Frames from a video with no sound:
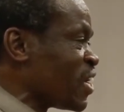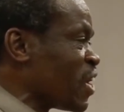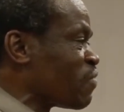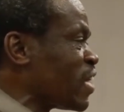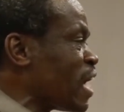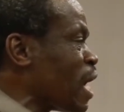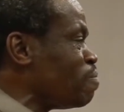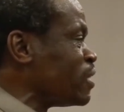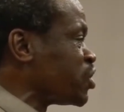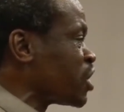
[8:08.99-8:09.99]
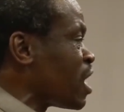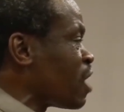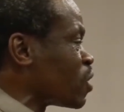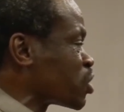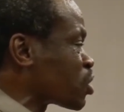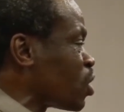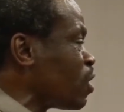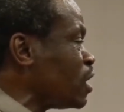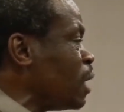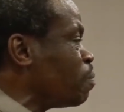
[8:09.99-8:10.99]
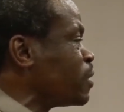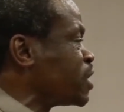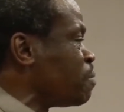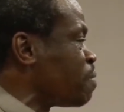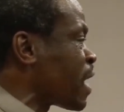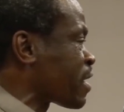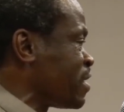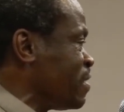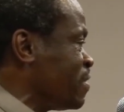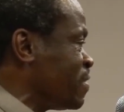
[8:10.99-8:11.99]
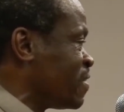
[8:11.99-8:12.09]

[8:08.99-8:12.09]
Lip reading: even Abidjan was called Le Petit Paris,